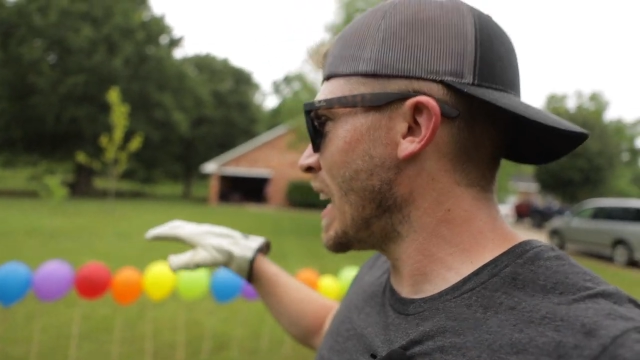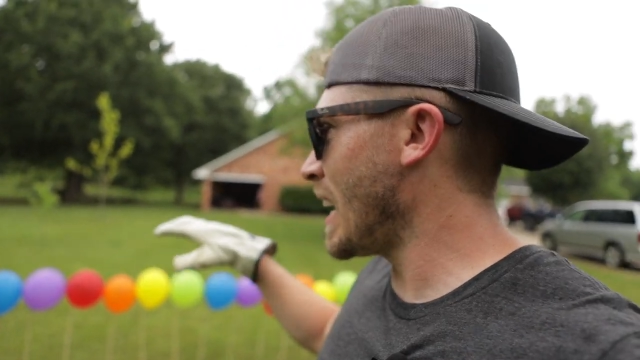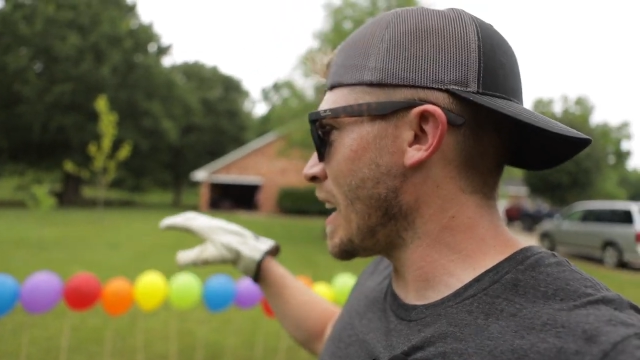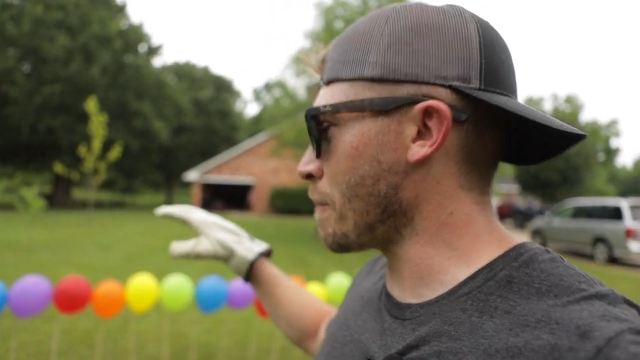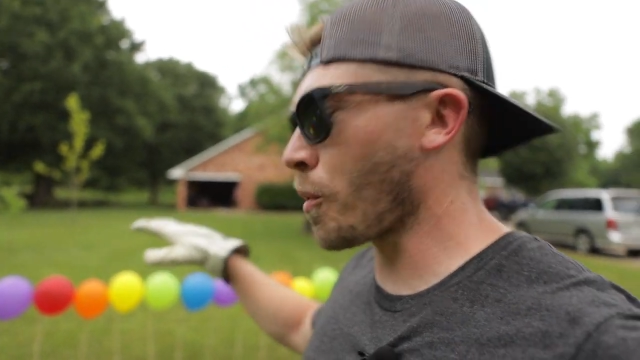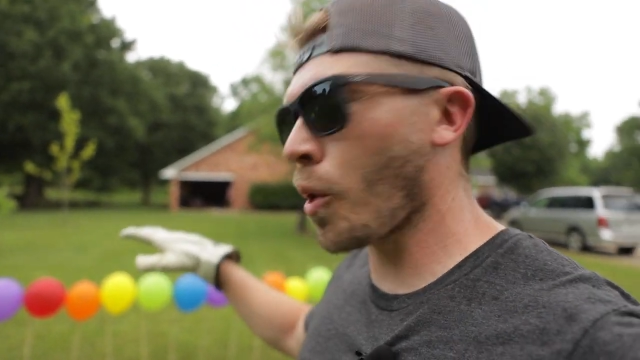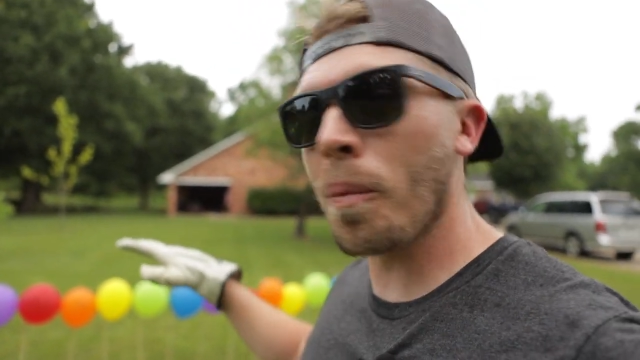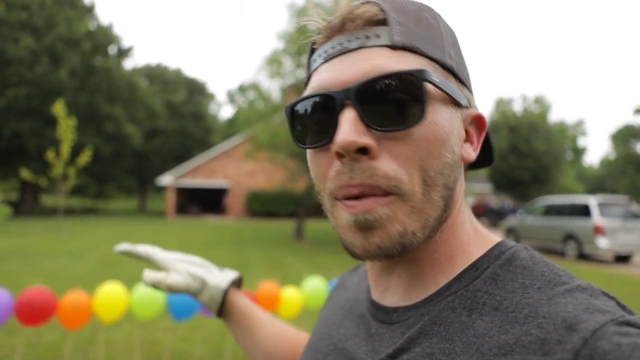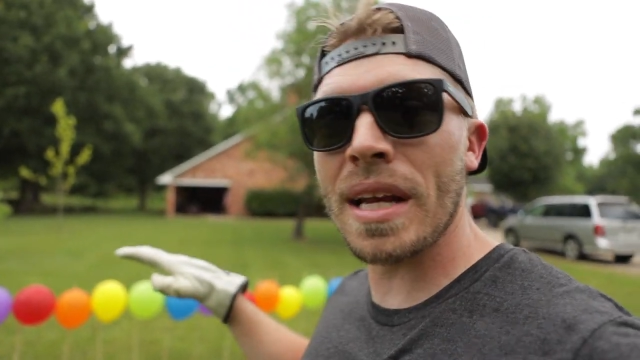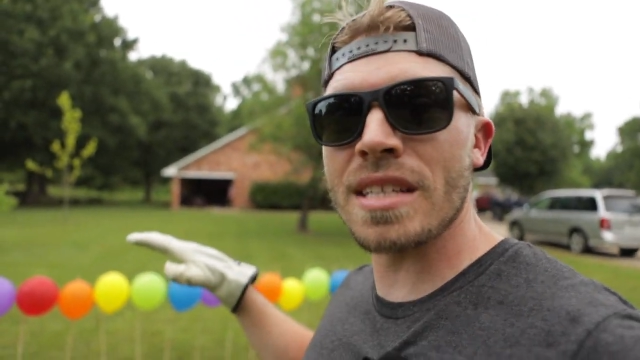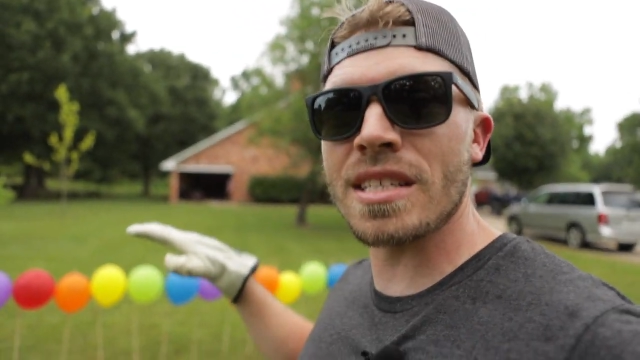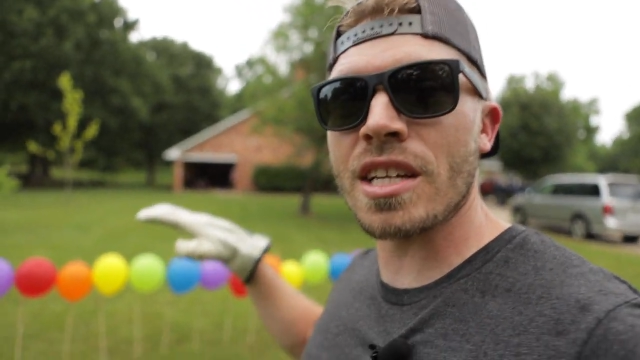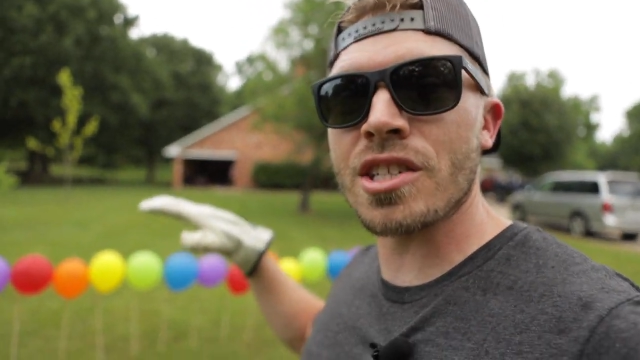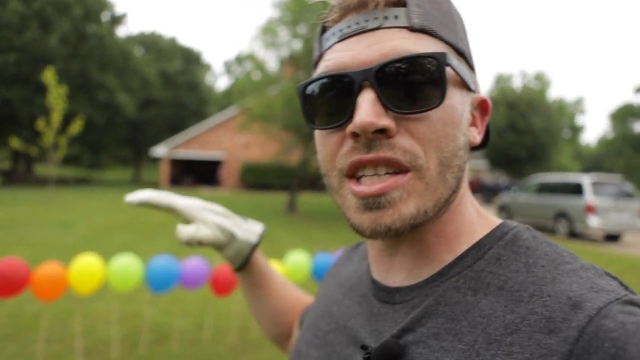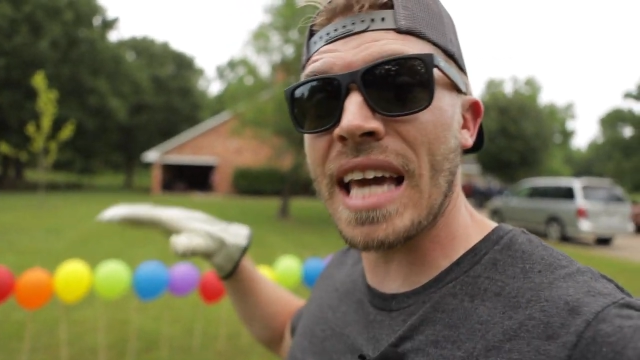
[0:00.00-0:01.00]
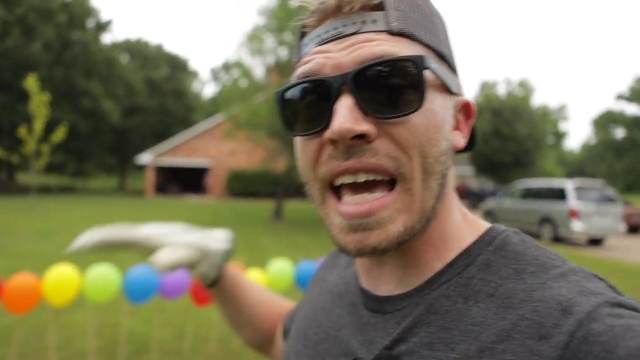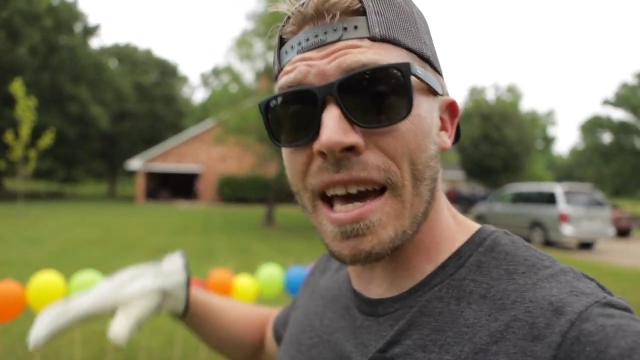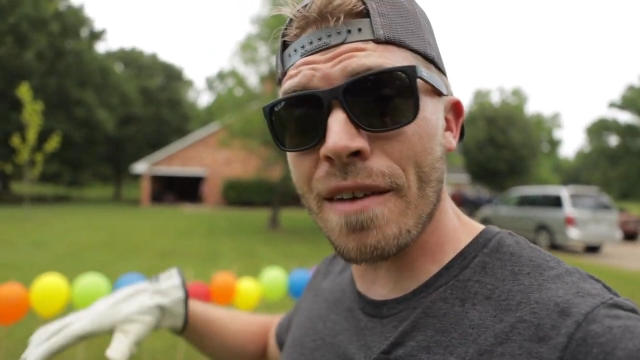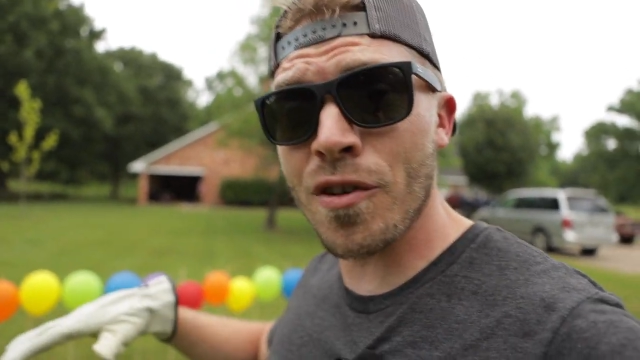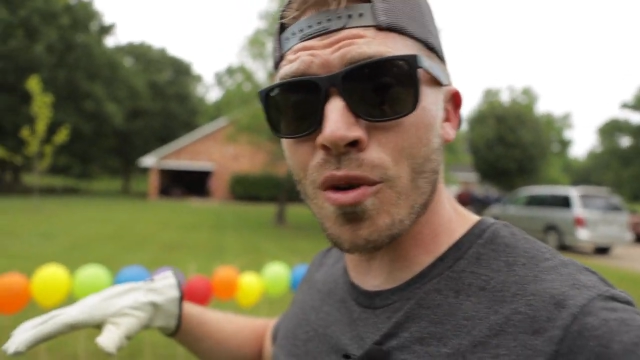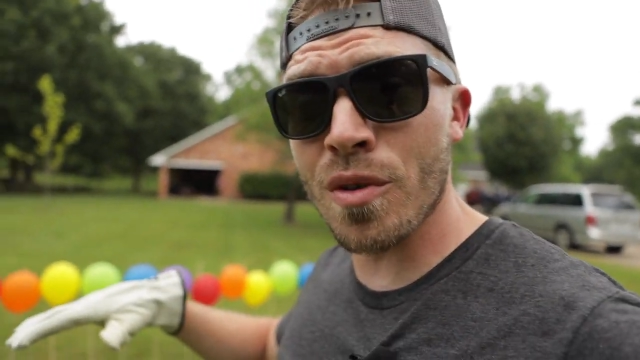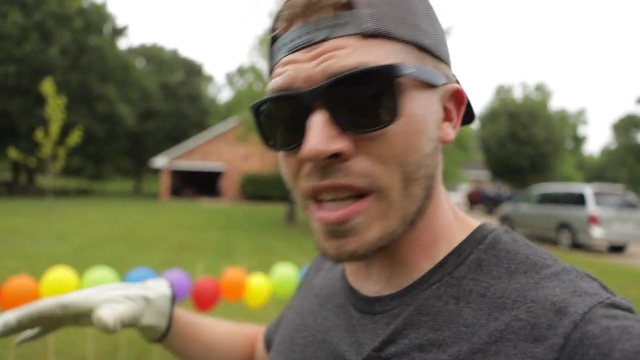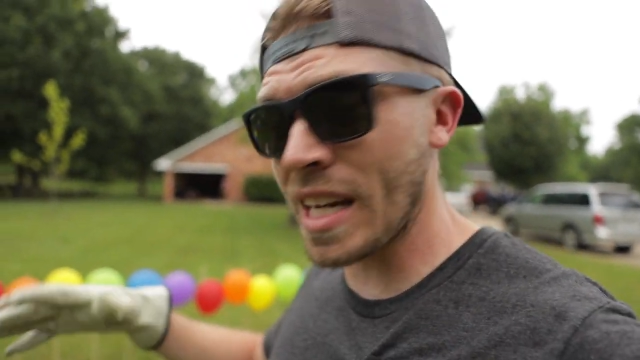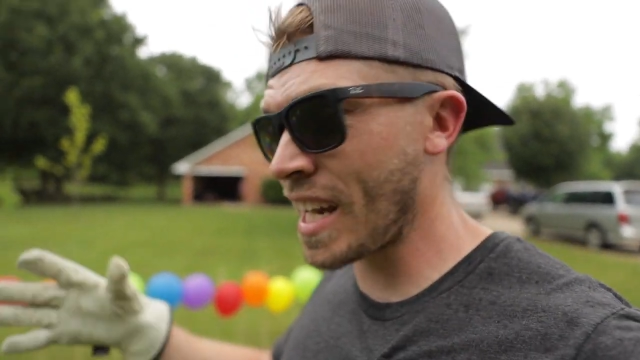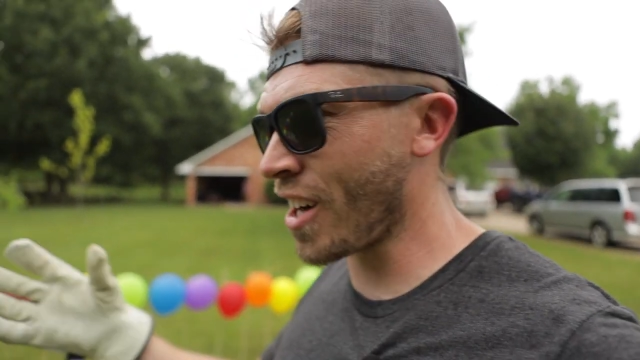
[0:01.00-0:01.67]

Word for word: and propane is actually heavier than